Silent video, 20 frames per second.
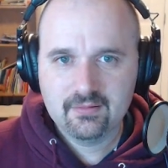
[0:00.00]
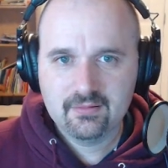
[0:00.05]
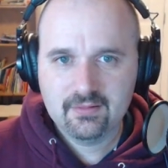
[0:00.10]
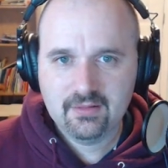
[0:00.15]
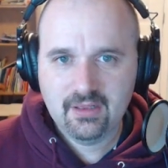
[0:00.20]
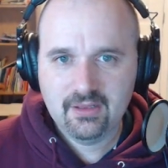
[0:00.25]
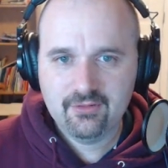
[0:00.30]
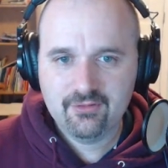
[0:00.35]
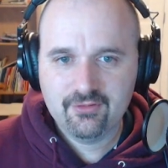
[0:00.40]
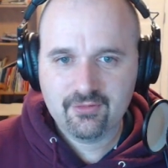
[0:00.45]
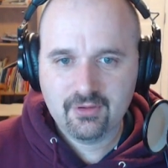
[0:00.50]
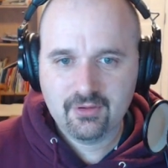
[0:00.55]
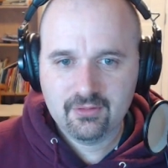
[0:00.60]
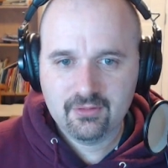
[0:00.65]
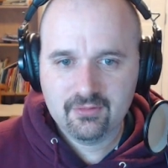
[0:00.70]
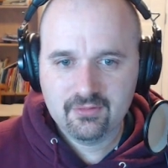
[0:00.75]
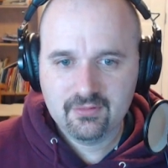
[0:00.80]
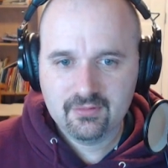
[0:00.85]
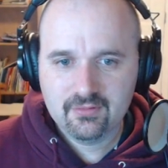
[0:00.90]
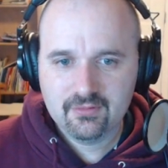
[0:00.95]

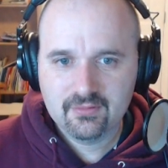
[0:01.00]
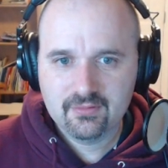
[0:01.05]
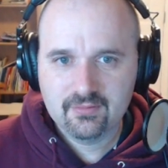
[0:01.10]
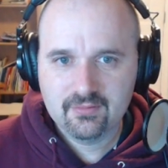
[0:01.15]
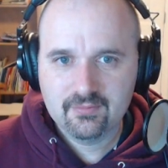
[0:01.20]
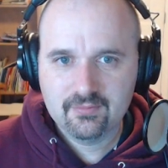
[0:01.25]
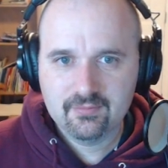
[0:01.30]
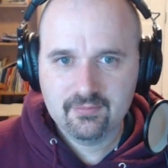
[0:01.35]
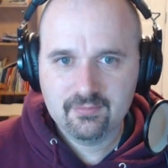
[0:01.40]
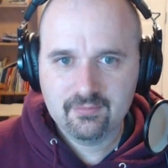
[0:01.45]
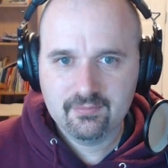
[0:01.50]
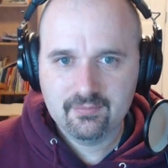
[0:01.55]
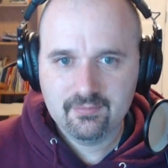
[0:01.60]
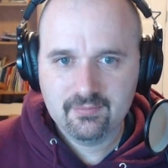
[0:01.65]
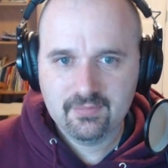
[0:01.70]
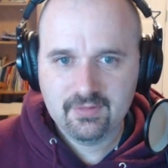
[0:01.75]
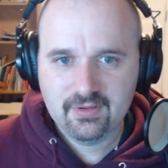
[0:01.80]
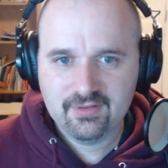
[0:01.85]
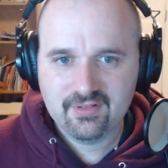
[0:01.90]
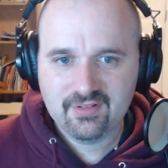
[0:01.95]
intro.
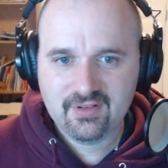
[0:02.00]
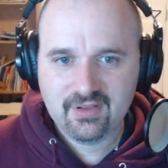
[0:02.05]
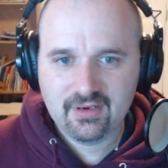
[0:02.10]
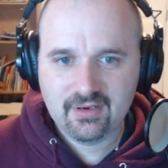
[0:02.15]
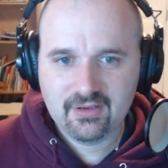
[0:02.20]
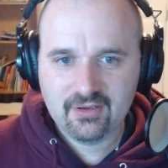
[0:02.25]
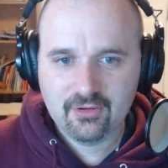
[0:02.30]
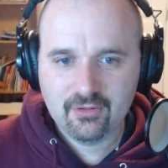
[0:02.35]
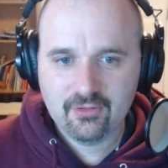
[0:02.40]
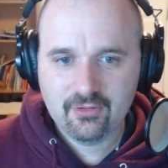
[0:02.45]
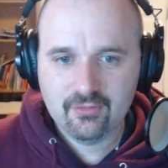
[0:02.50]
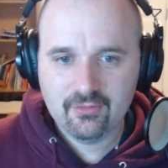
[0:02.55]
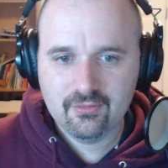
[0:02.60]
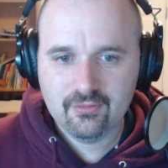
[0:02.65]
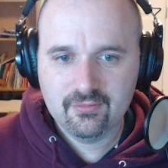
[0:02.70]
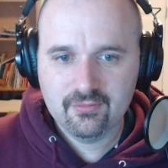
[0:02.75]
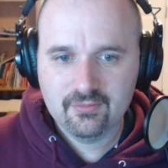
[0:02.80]
This is going to go